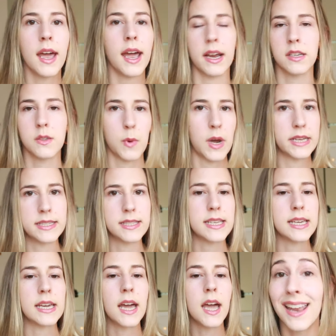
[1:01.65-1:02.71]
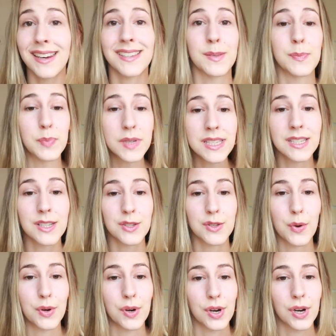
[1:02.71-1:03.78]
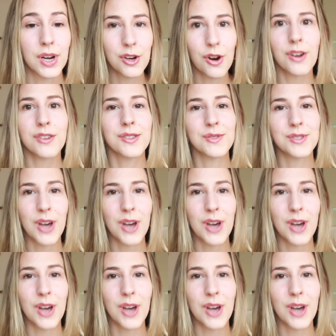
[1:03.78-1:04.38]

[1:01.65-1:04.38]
XYZ. And as a business owner, you're also